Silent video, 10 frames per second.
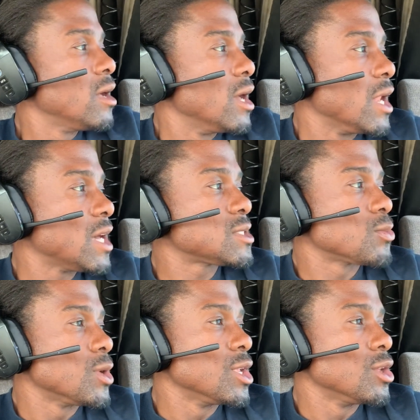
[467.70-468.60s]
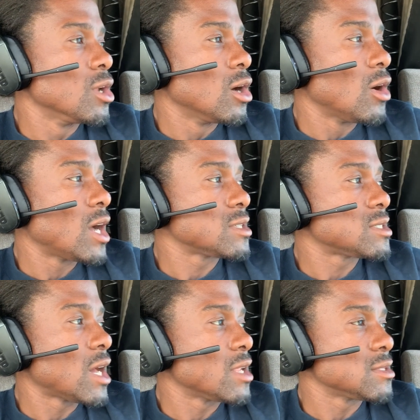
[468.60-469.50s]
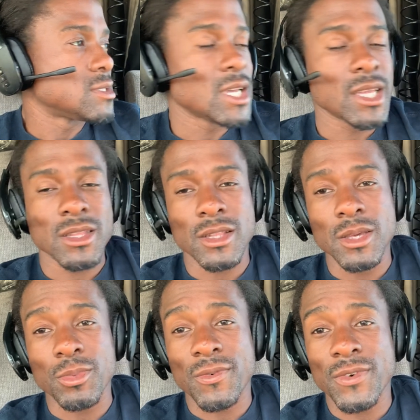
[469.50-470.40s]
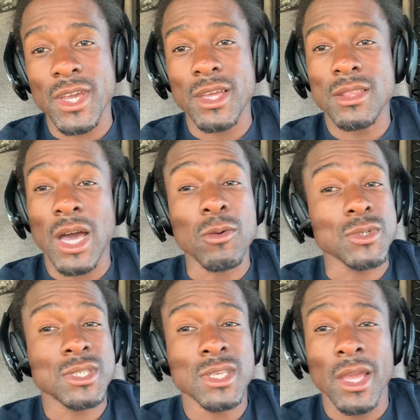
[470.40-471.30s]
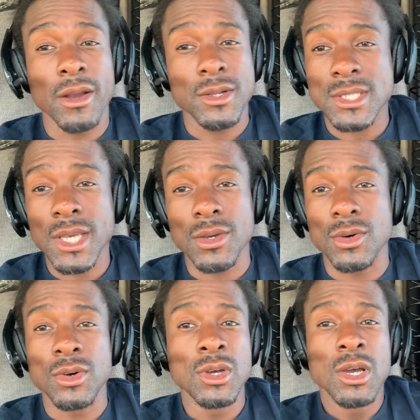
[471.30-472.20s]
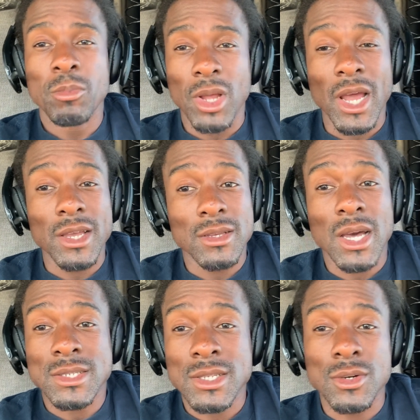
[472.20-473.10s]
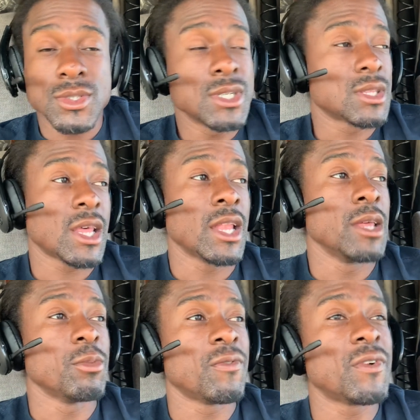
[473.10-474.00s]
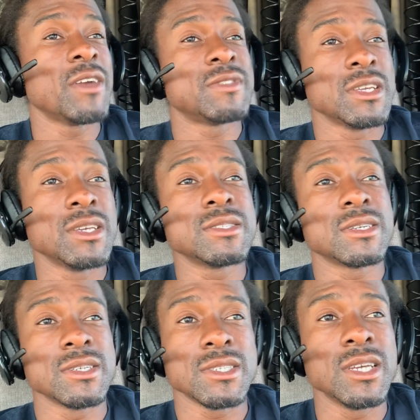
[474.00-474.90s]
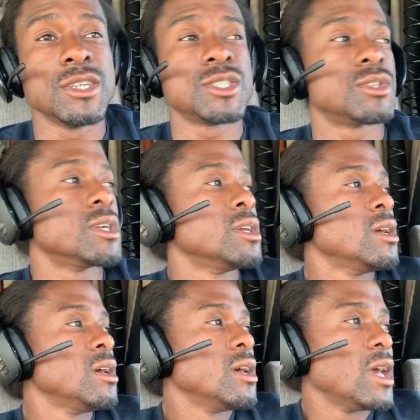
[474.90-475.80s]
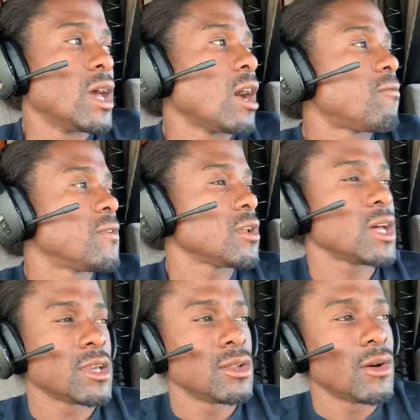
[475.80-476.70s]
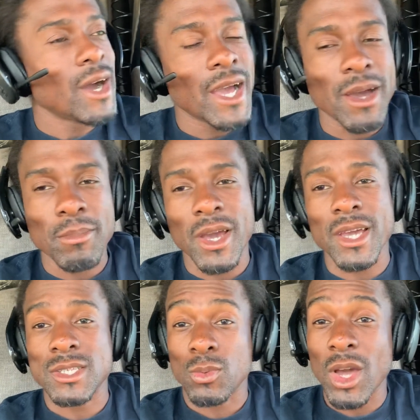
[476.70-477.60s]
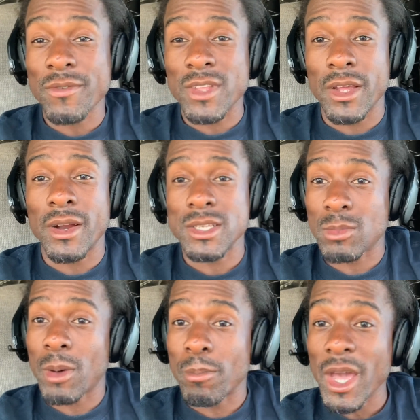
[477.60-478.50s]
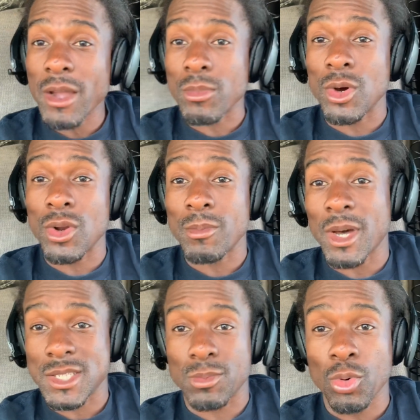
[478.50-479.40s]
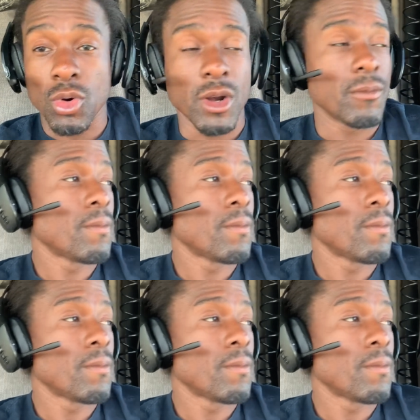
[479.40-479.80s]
And that's when, I decided to take the leap of faith. I was scared as hell, but I still took that leap of faith to get into this industry. And I felt like, I had my ex-wife there as my backbone and my support.